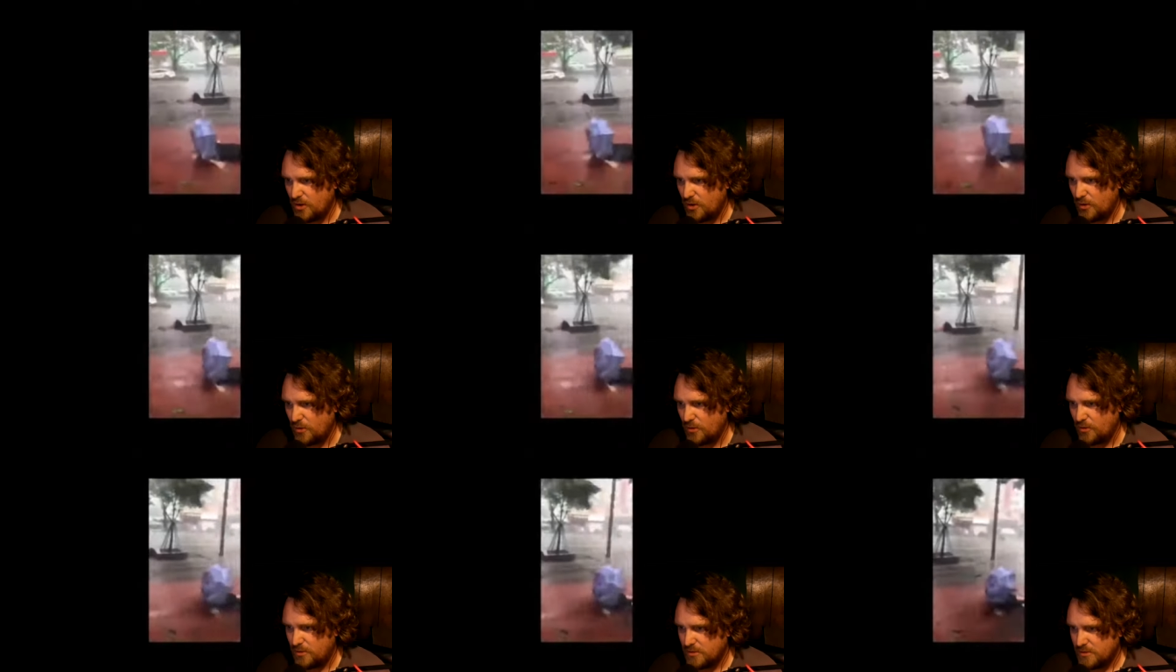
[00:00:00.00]

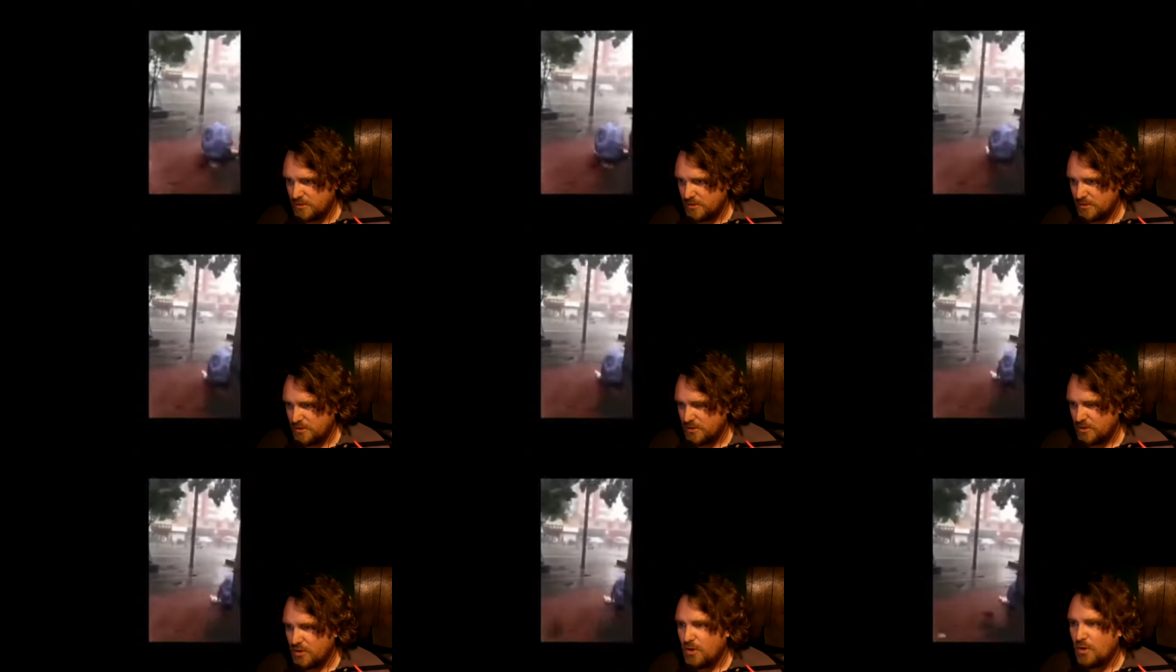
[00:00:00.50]
Oh.
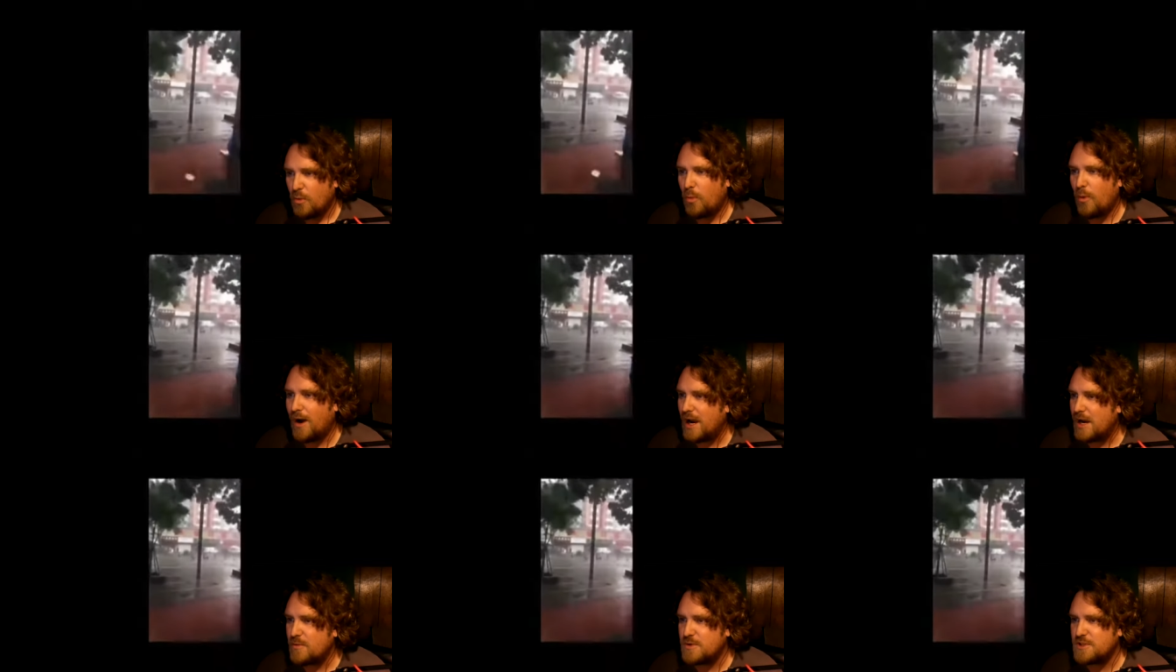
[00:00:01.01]

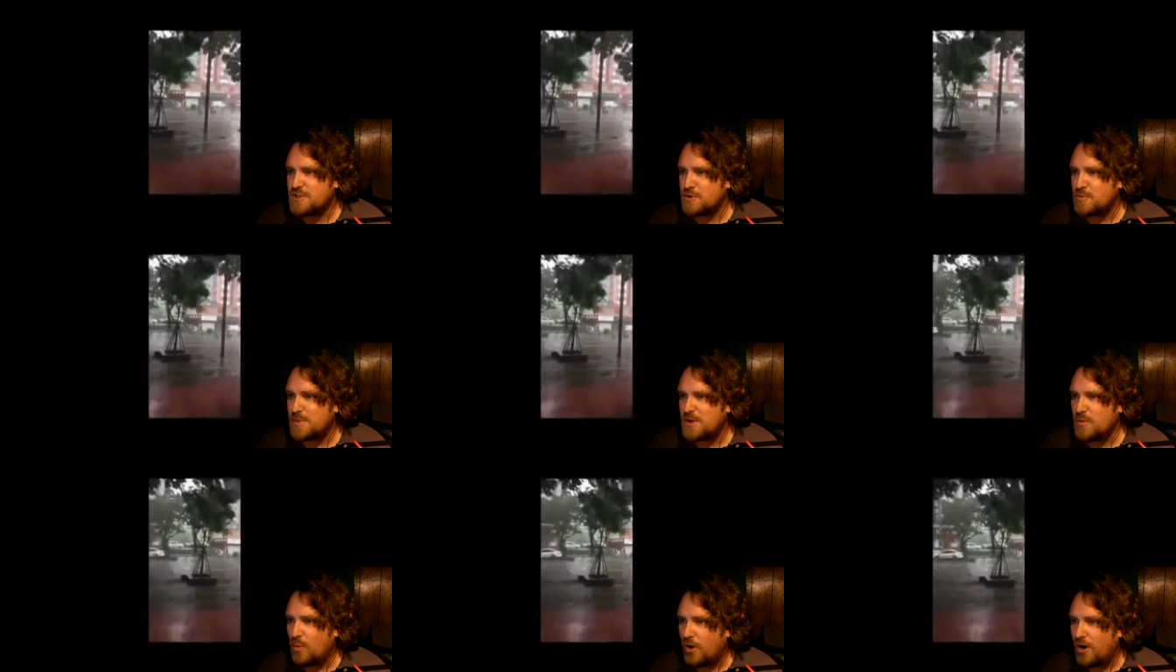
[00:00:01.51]
Why would you
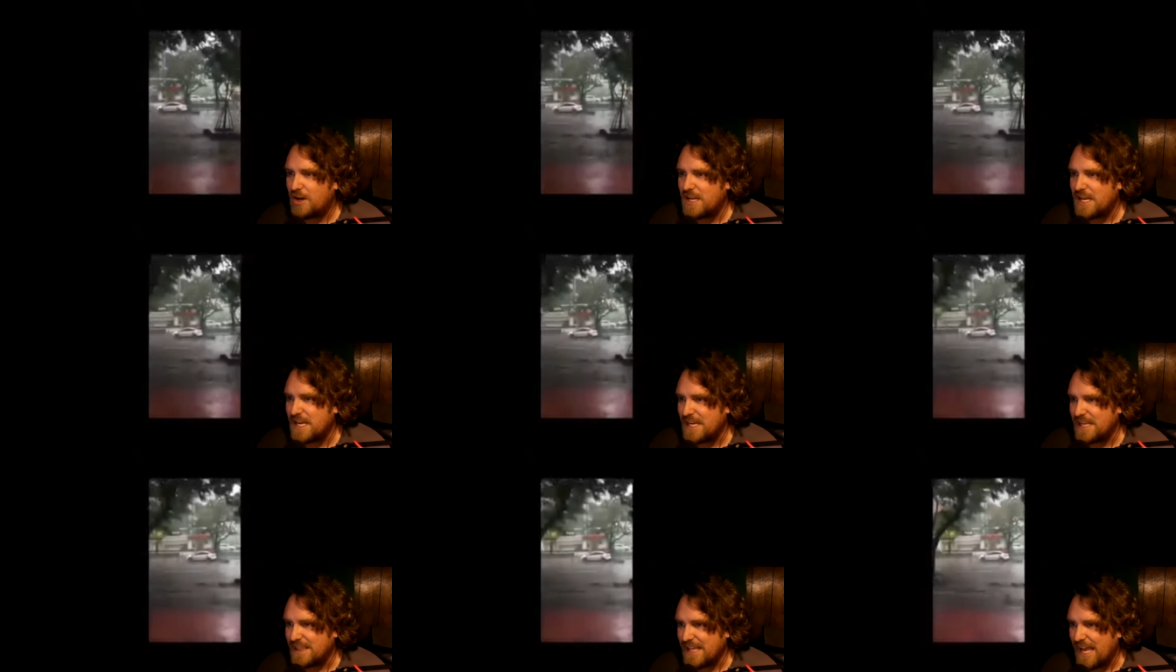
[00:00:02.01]
be
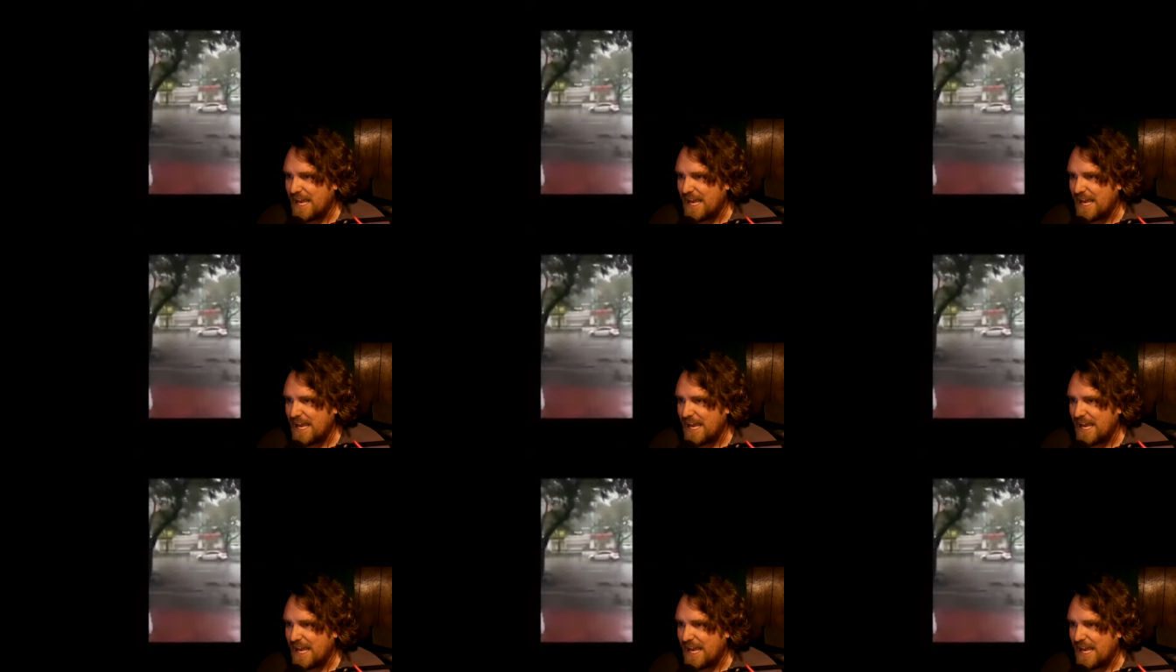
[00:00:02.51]
walking in